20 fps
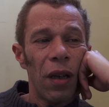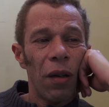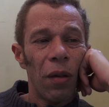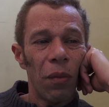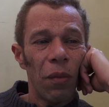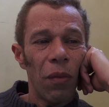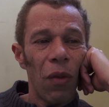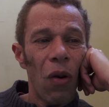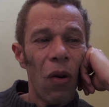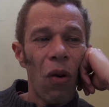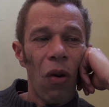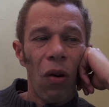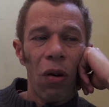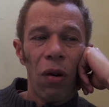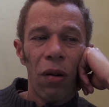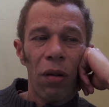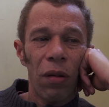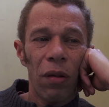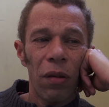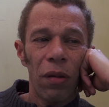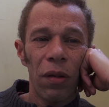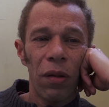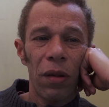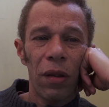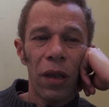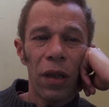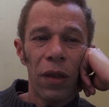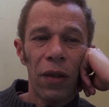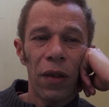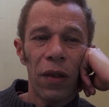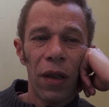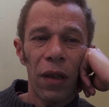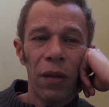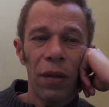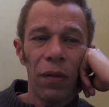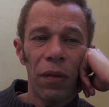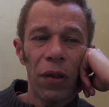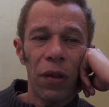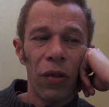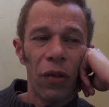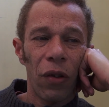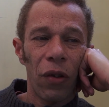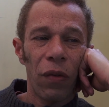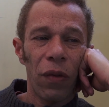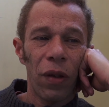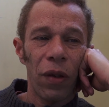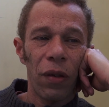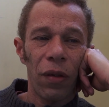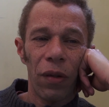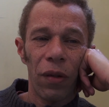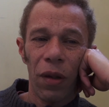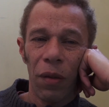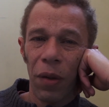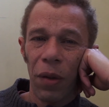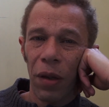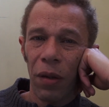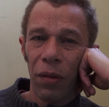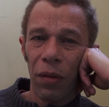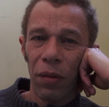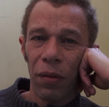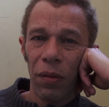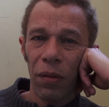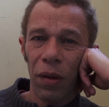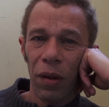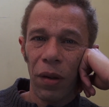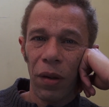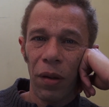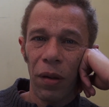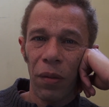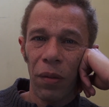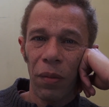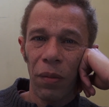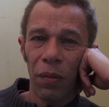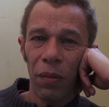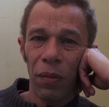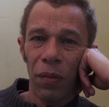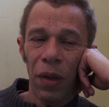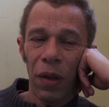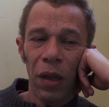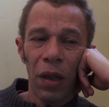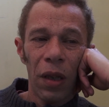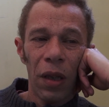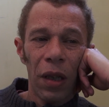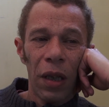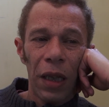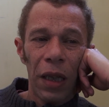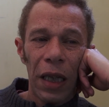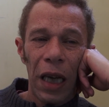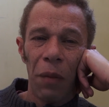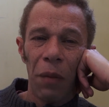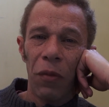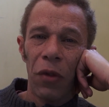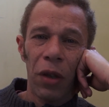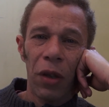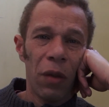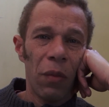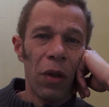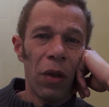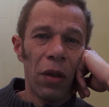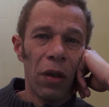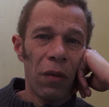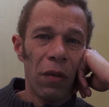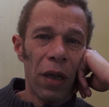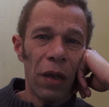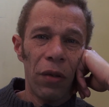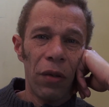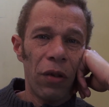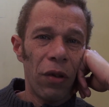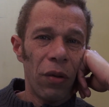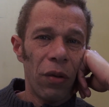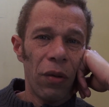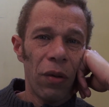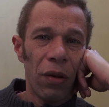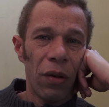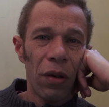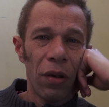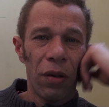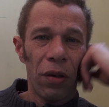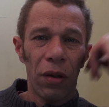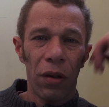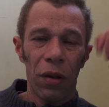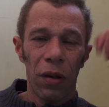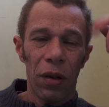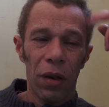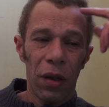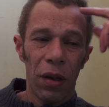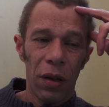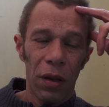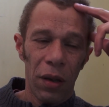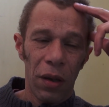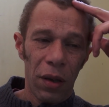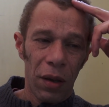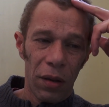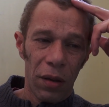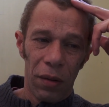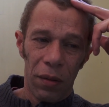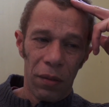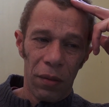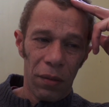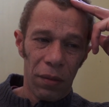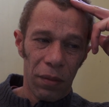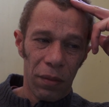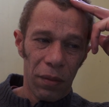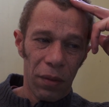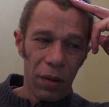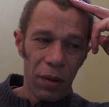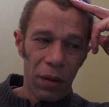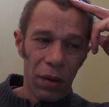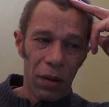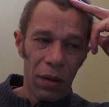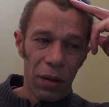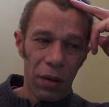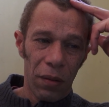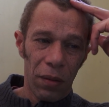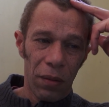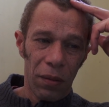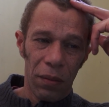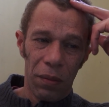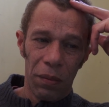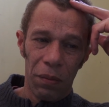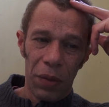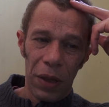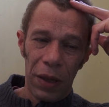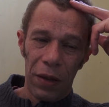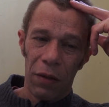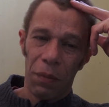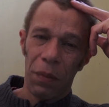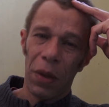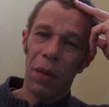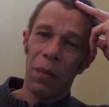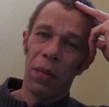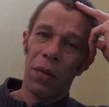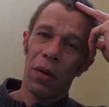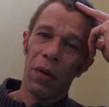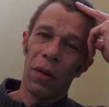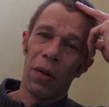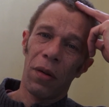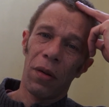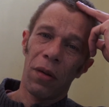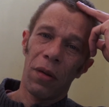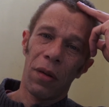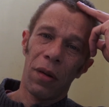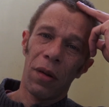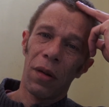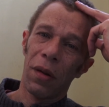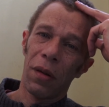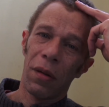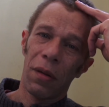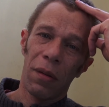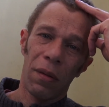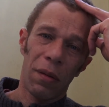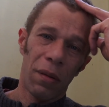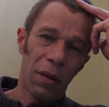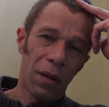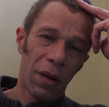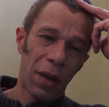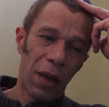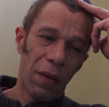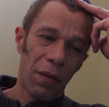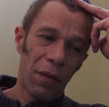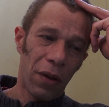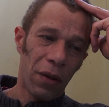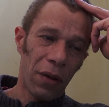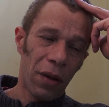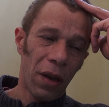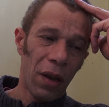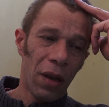more, let's say, philosophical, about capturing the world around you on a piece of paper or a canvas.